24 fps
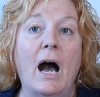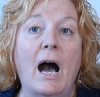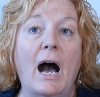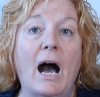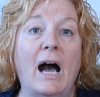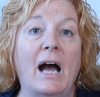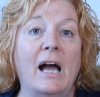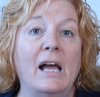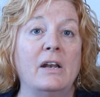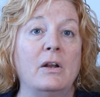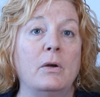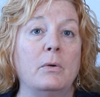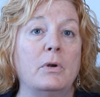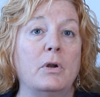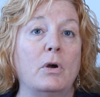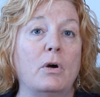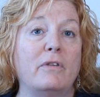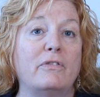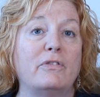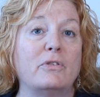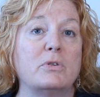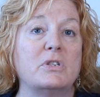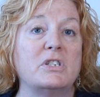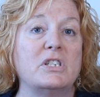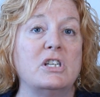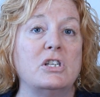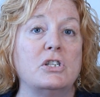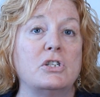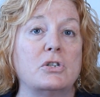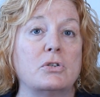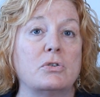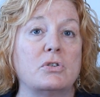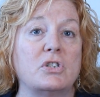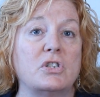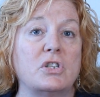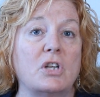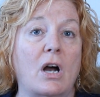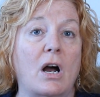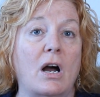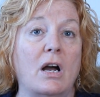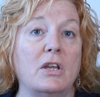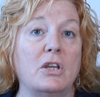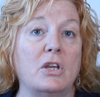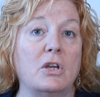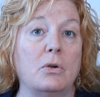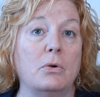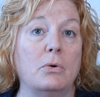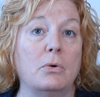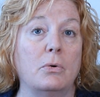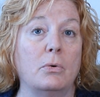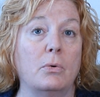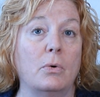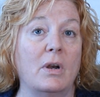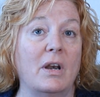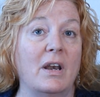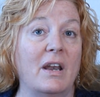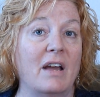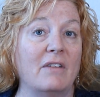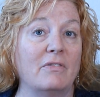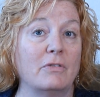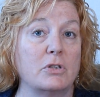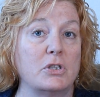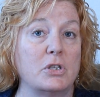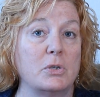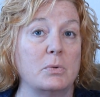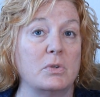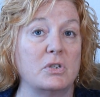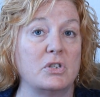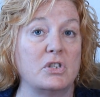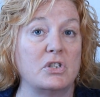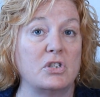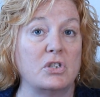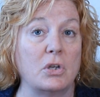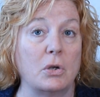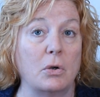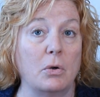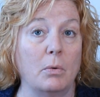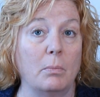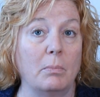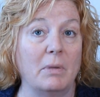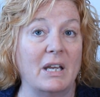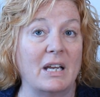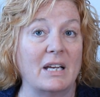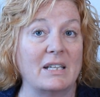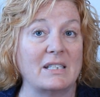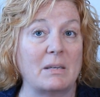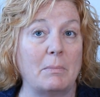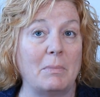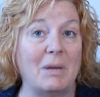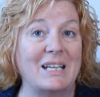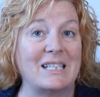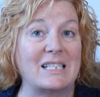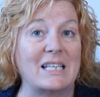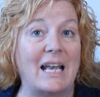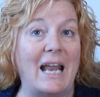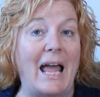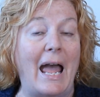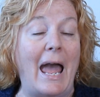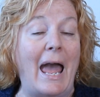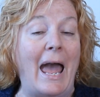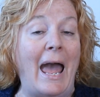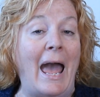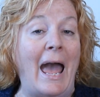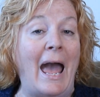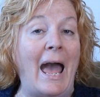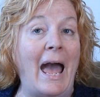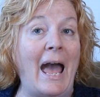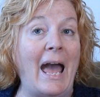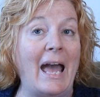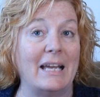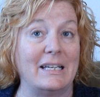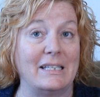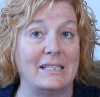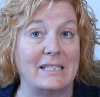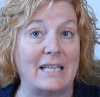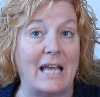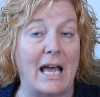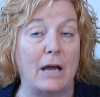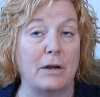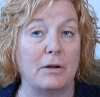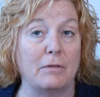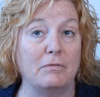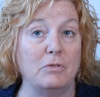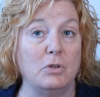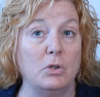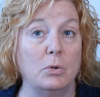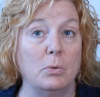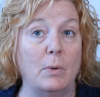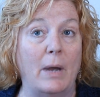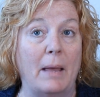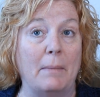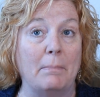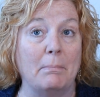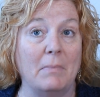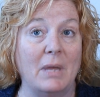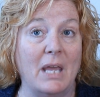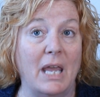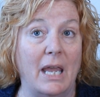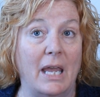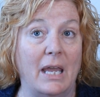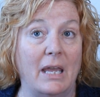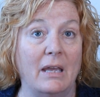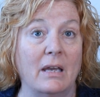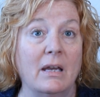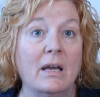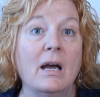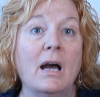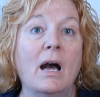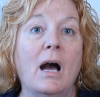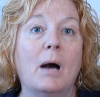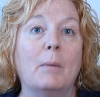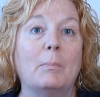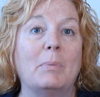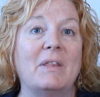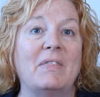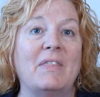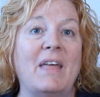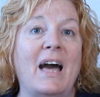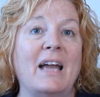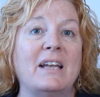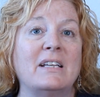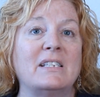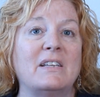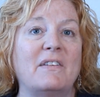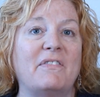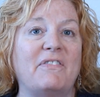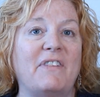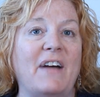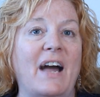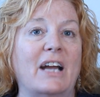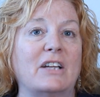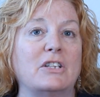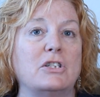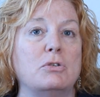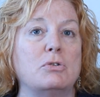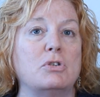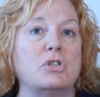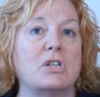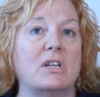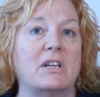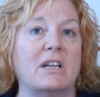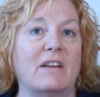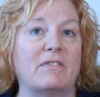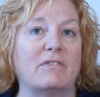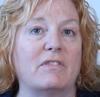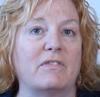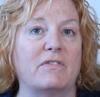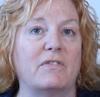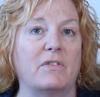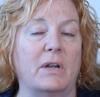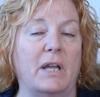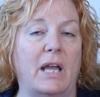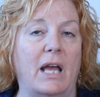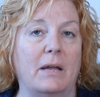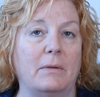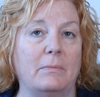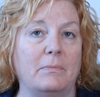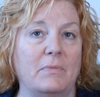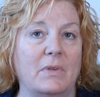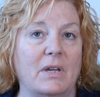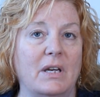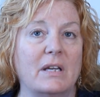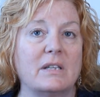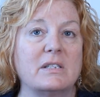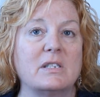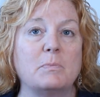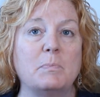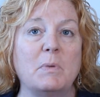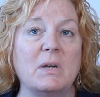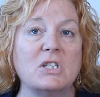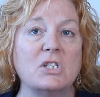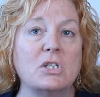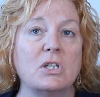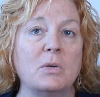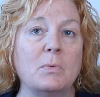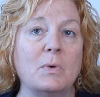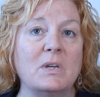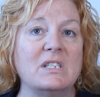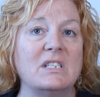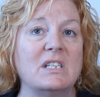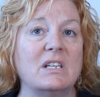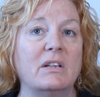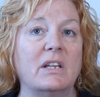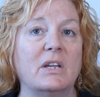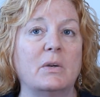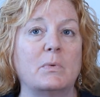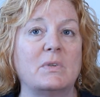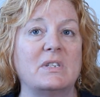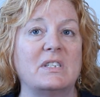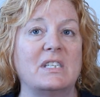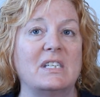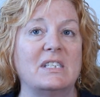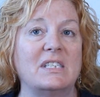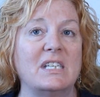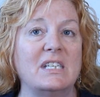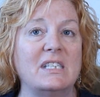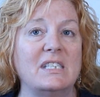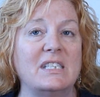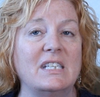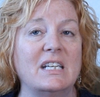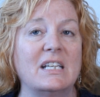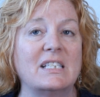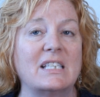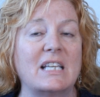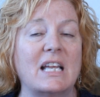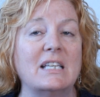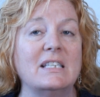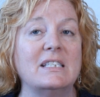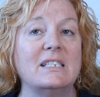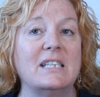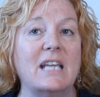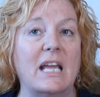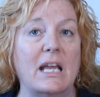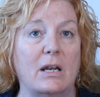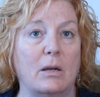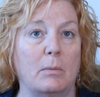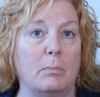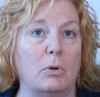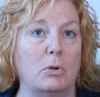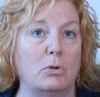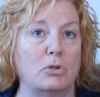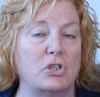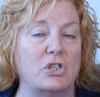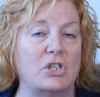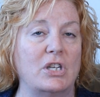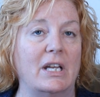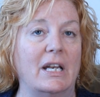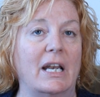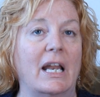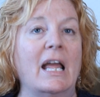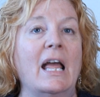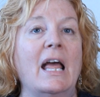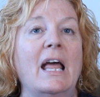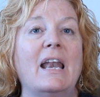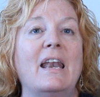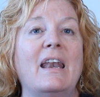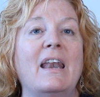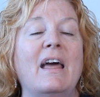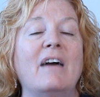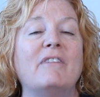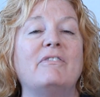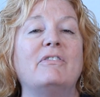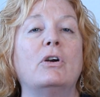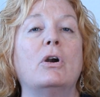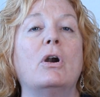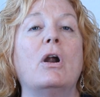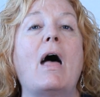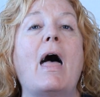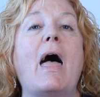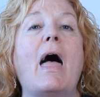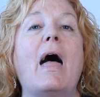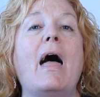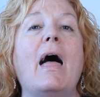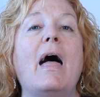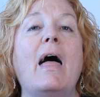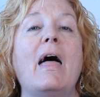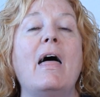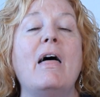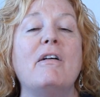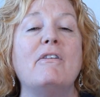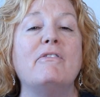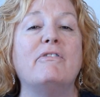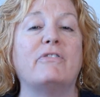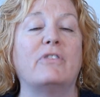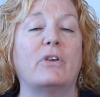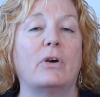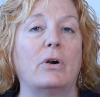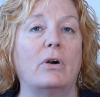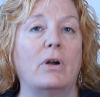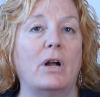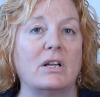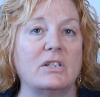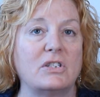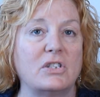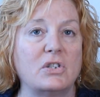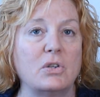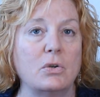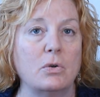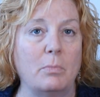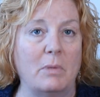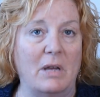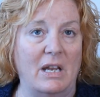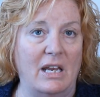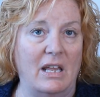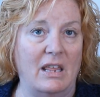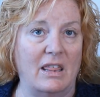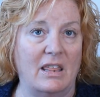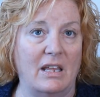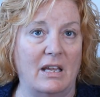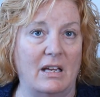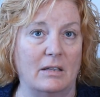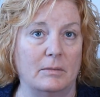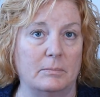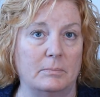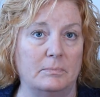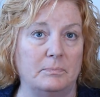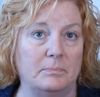I don't know if your teachers taught you never to assume because it makes an ass out of you and me, but that is a fact you should never forget, especially when dealing with statistics and data bullshit. Never, ever assume anything.